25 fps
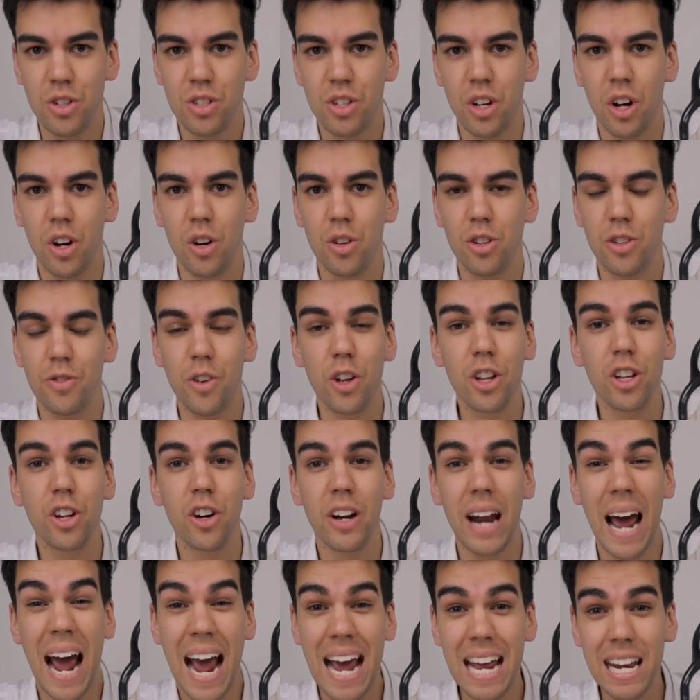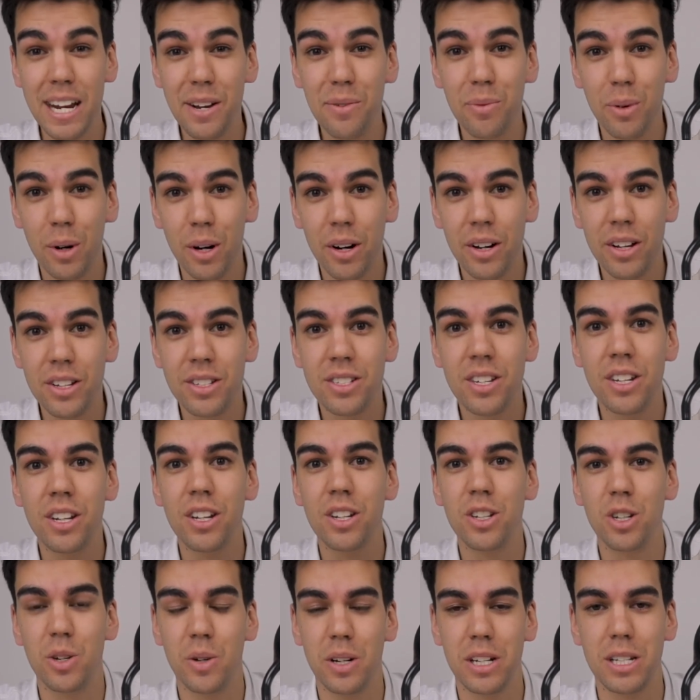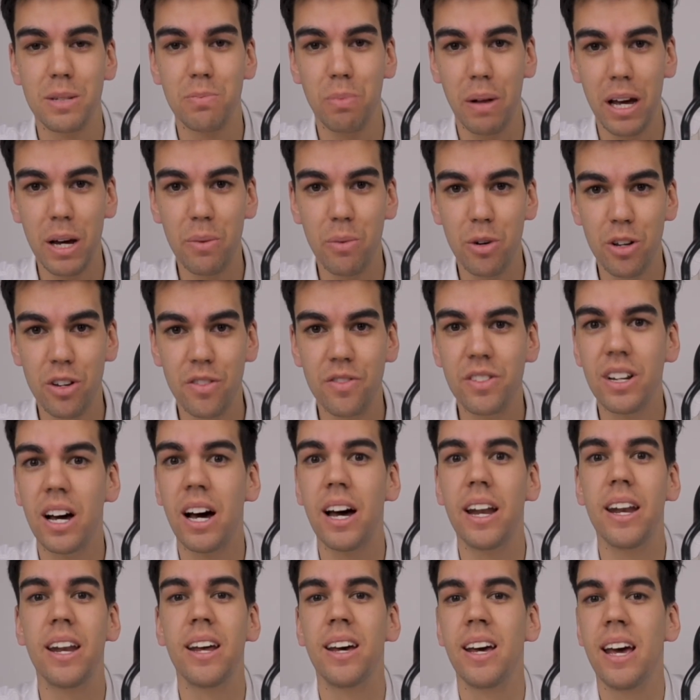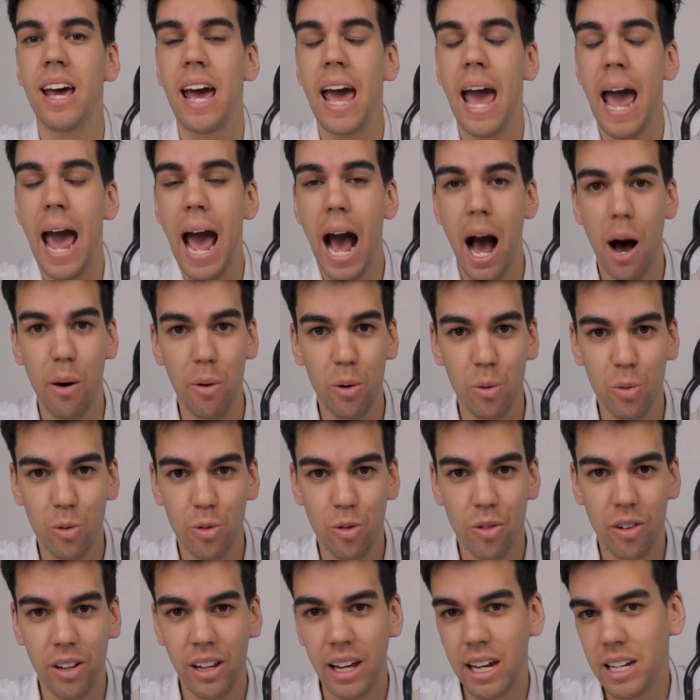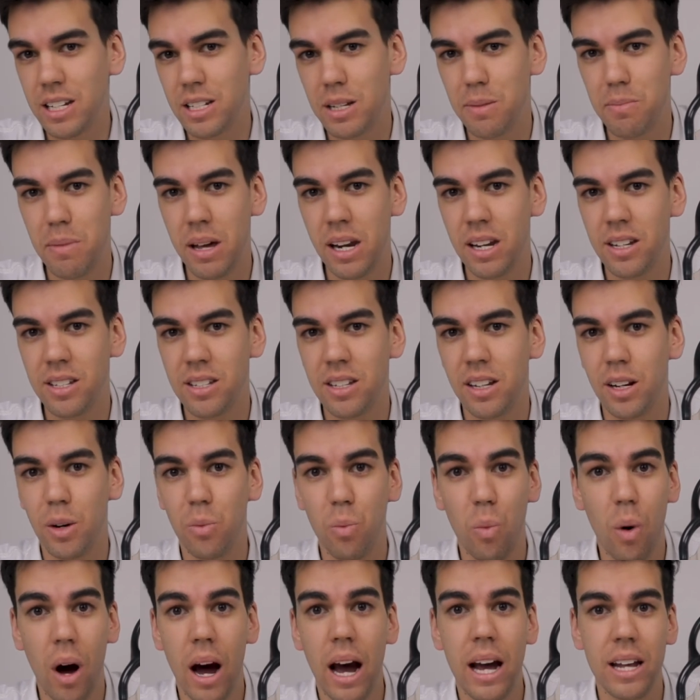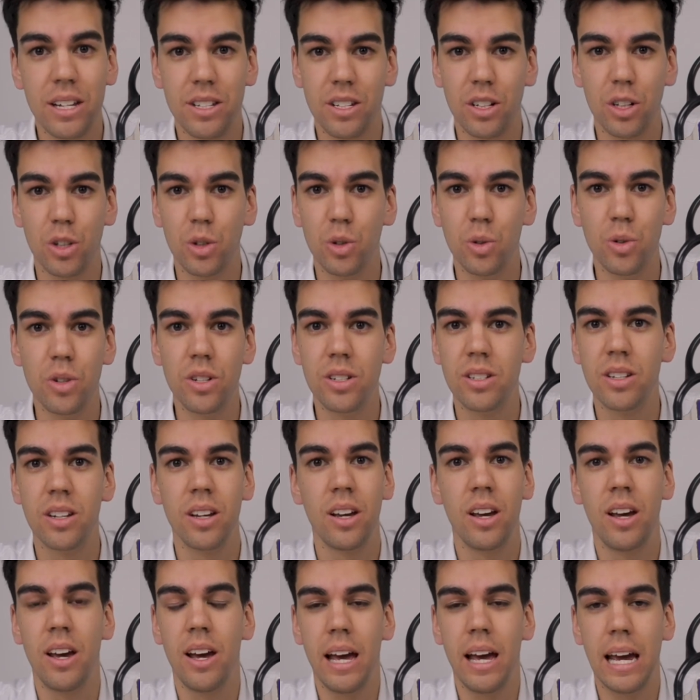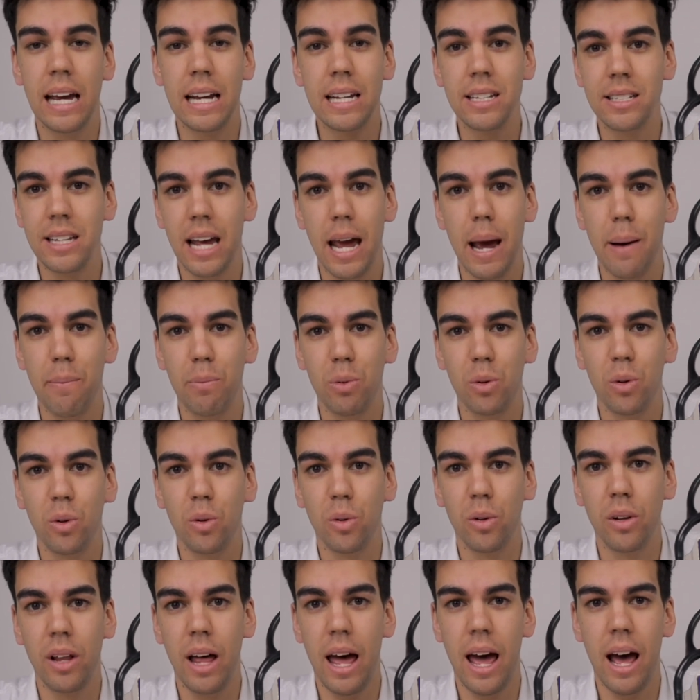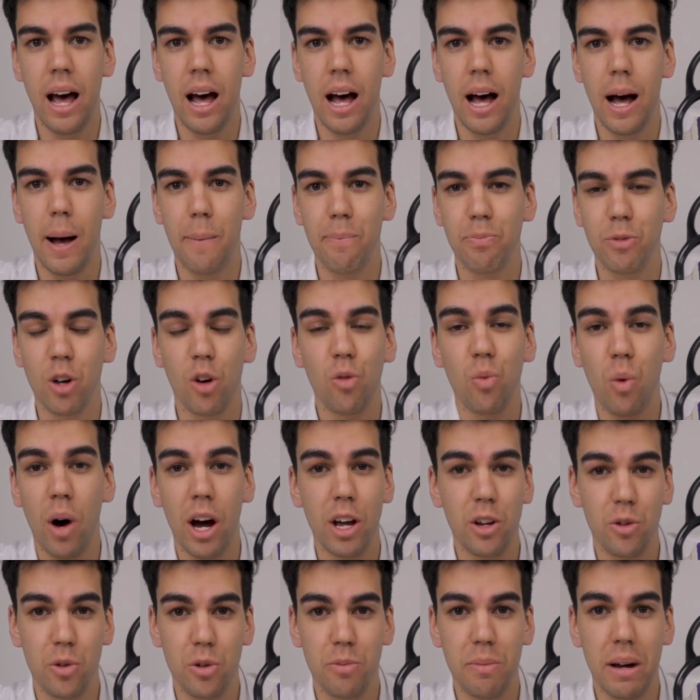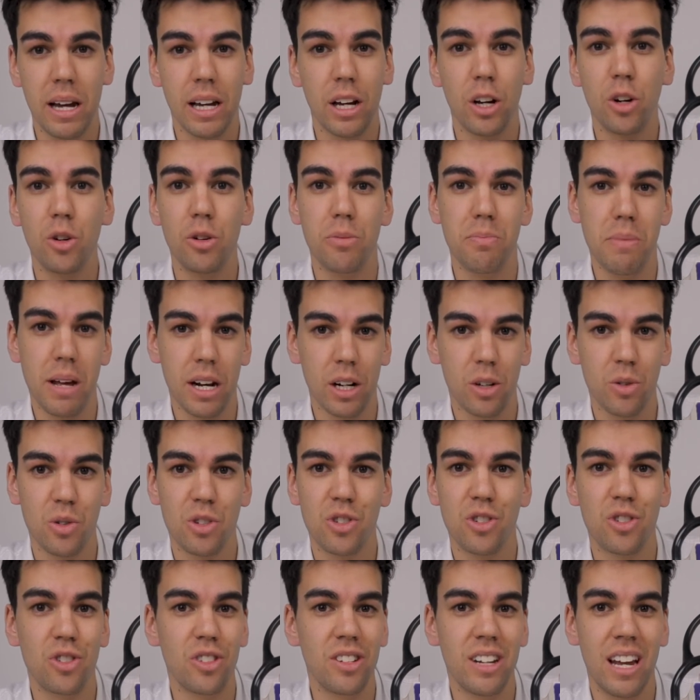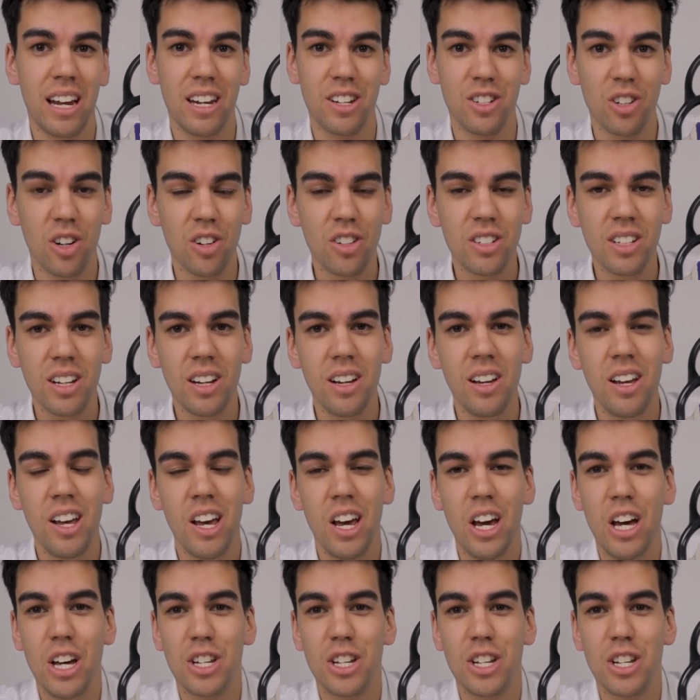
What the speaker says: So you've only got 80 words to explain what you've done, how it will relate to medicine, and why it's a good example of why you would make a good medical student and doctor.